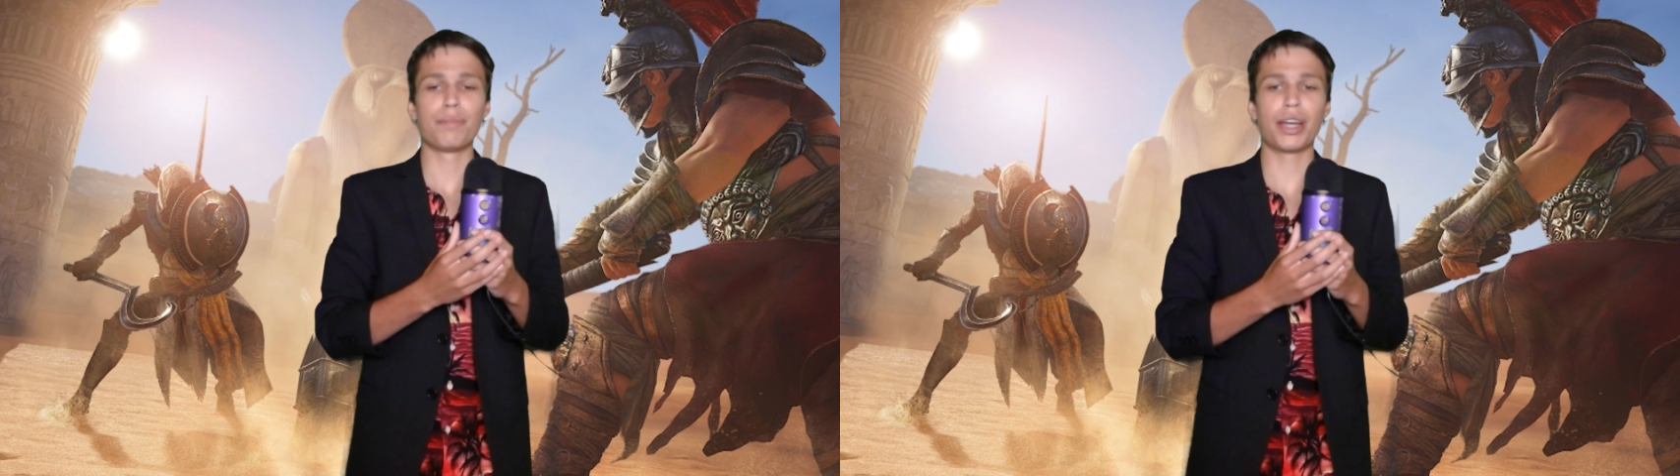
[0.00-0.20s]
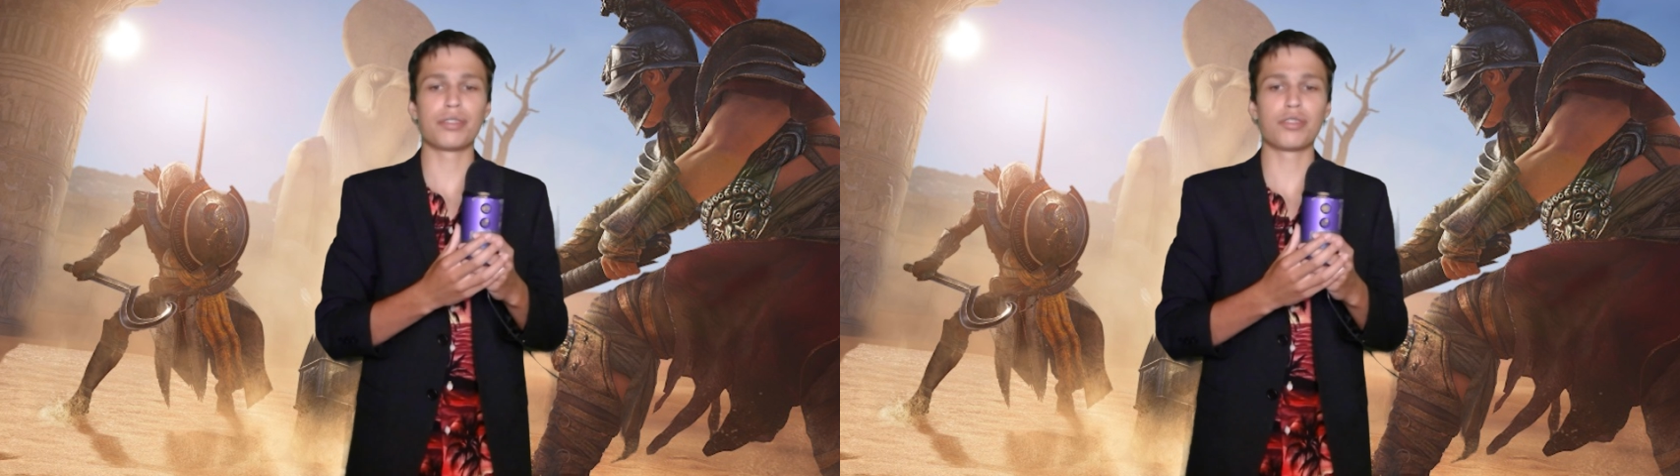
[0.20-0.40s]

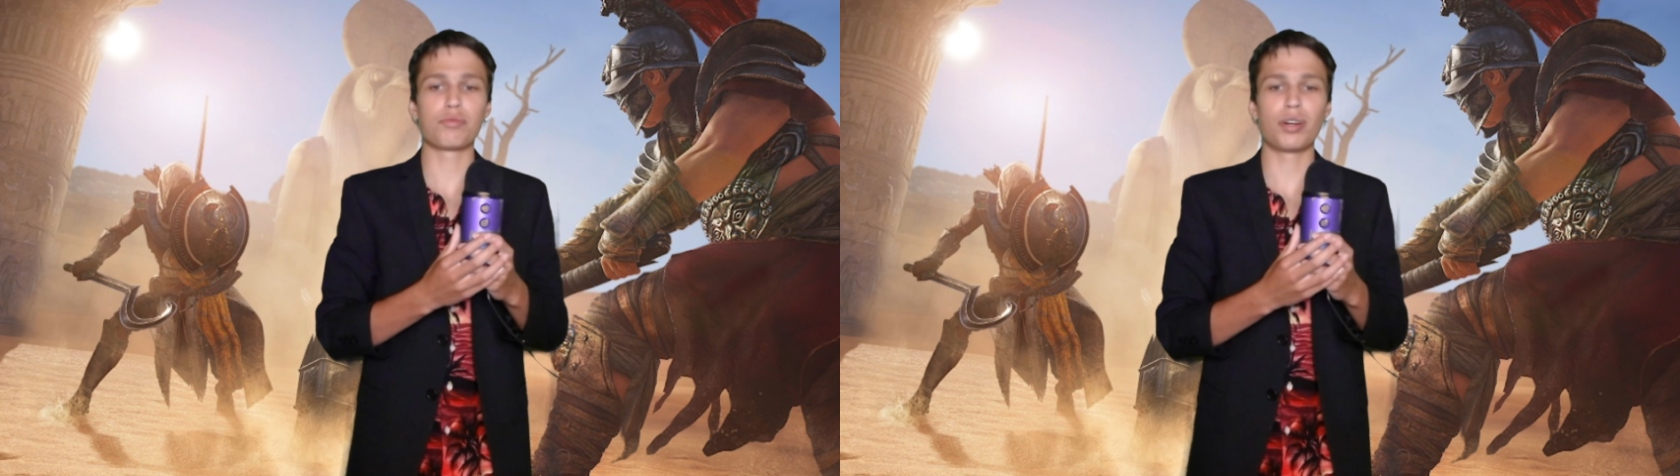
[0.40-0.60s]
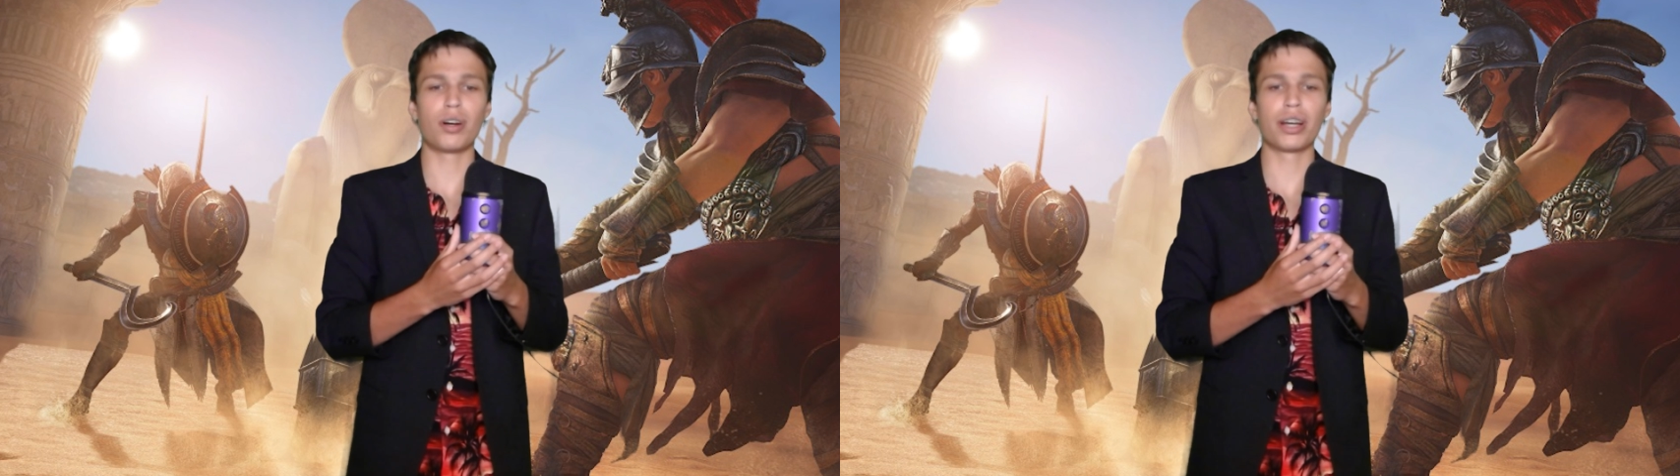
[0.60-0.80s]
because it's
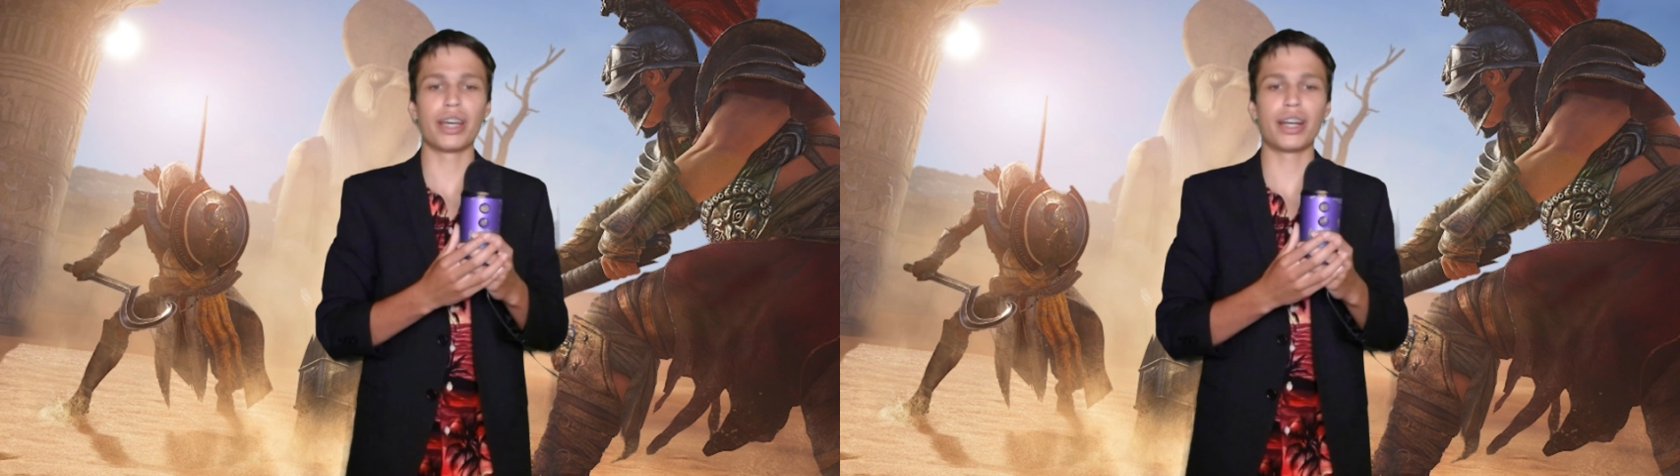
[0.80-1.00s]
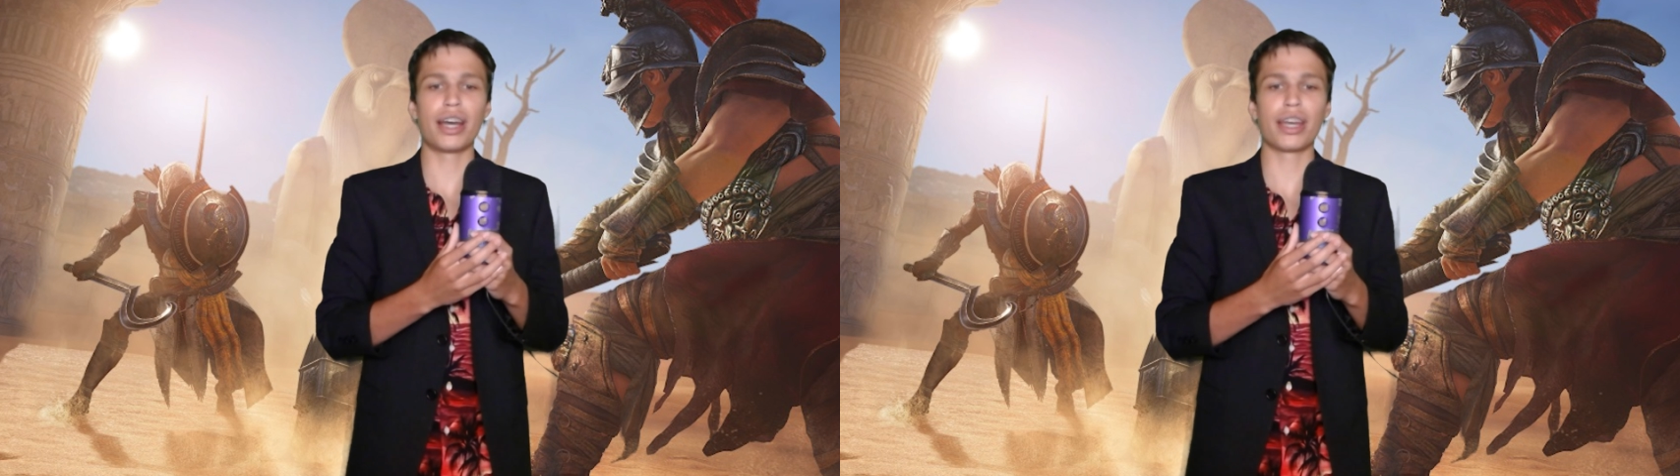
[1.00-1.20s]
wrong,
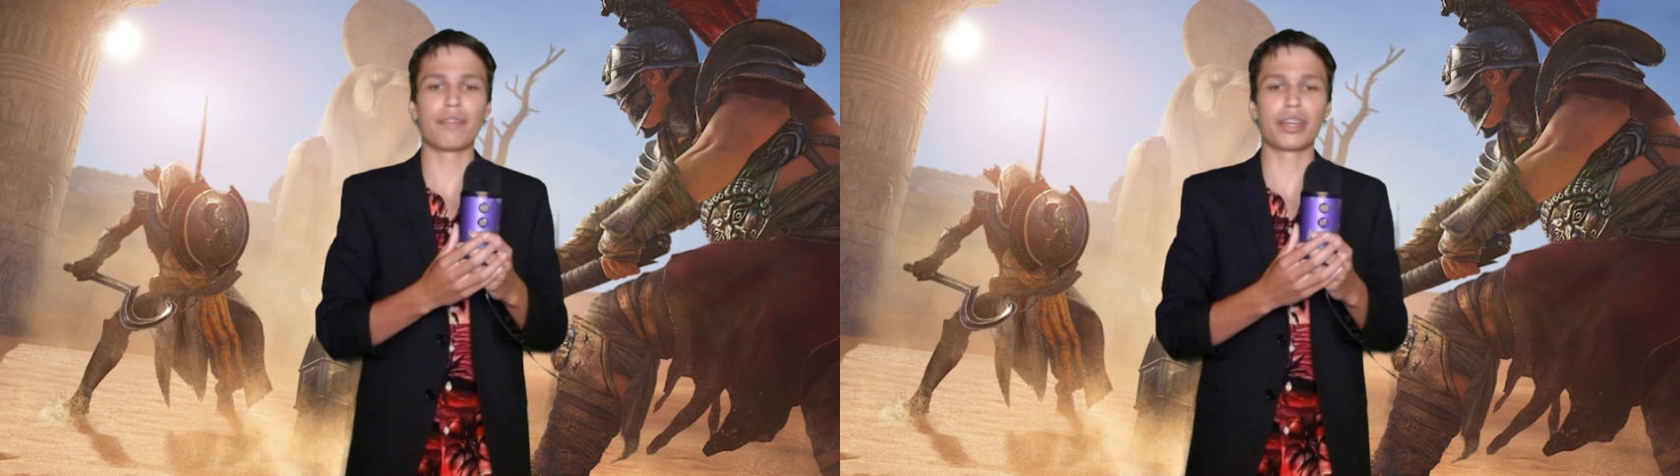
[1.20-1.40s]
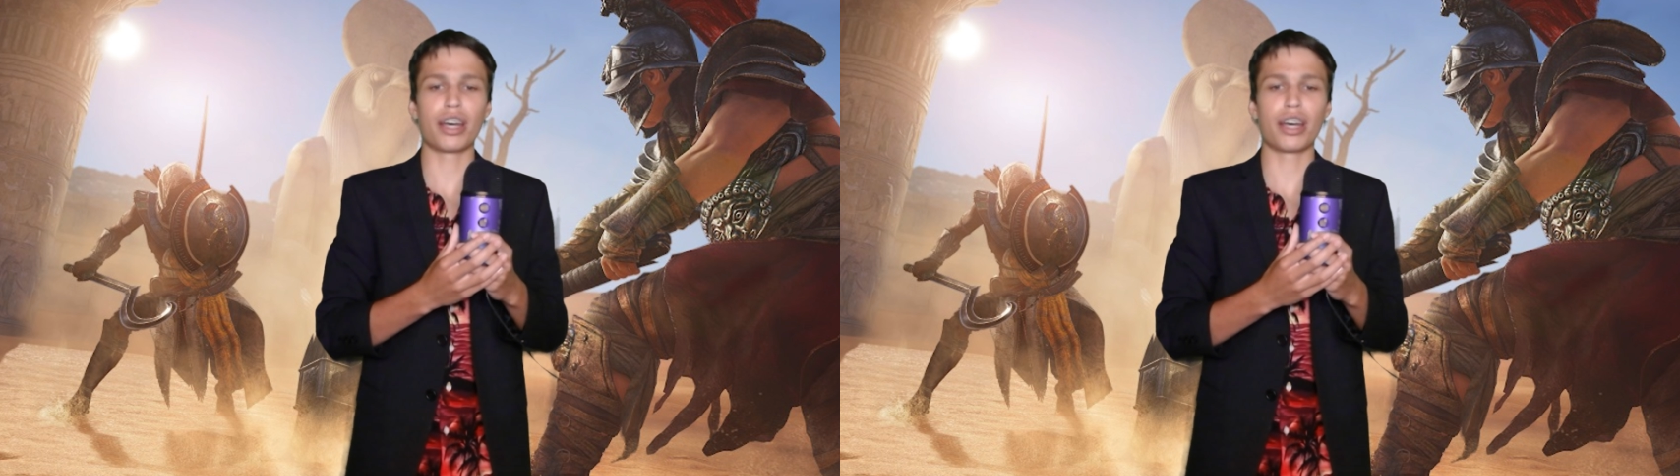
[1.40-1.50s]
and I give the